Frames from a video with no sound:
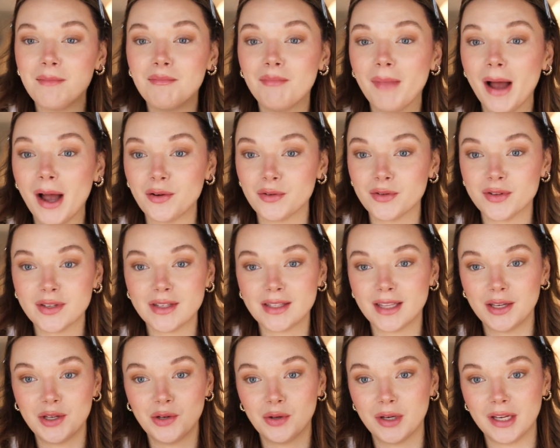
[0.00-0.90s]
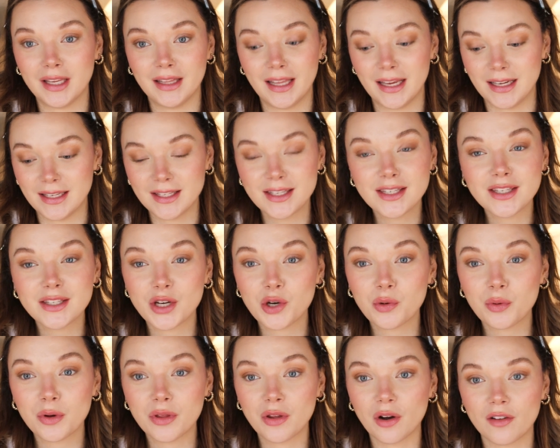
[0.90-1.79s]
mouse that you can like
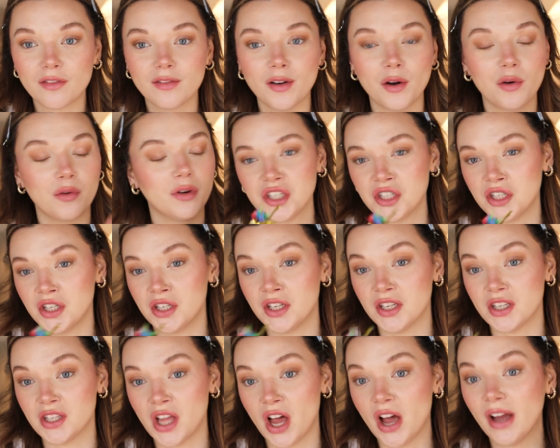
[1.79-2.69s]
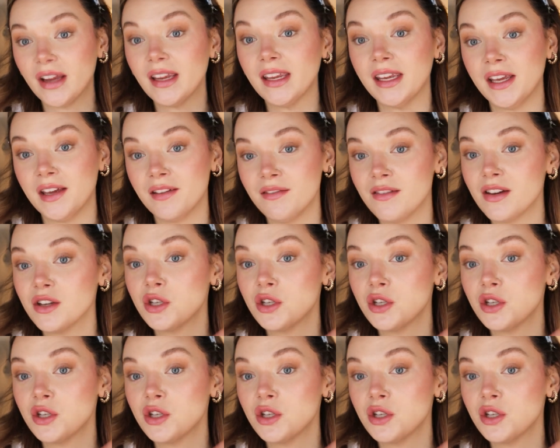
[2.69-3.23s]
steer with your phone. She does not give